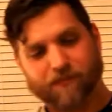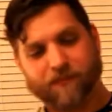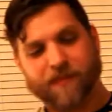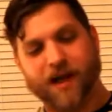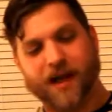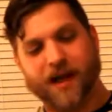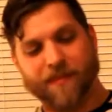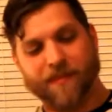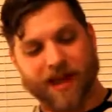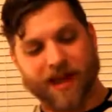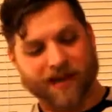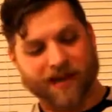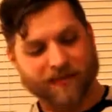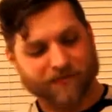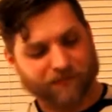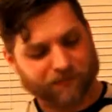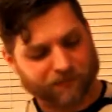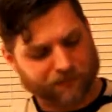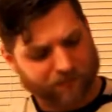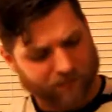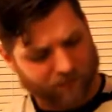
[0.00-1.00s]
I made.
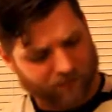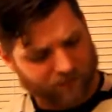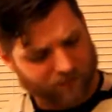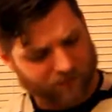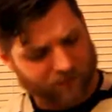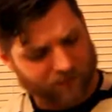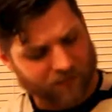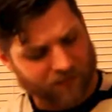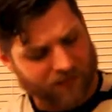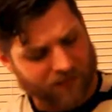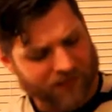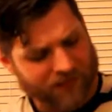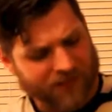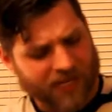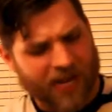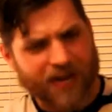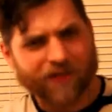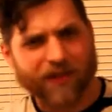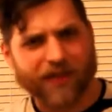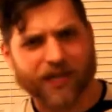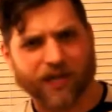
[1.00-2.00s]
This is
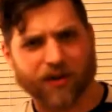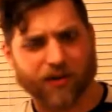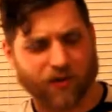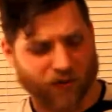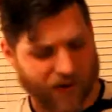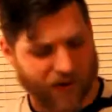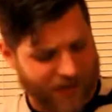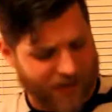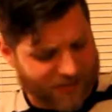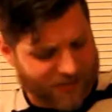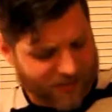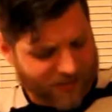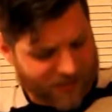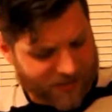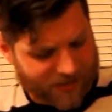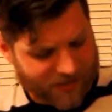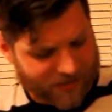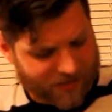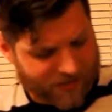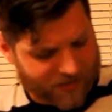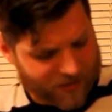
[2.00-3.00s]
kind of like a
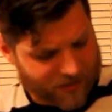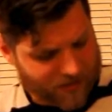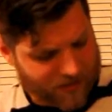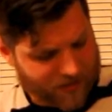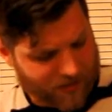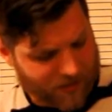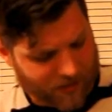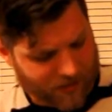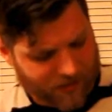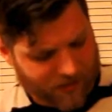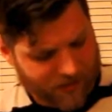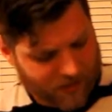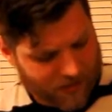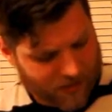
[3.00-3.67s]
Craigslist deal here.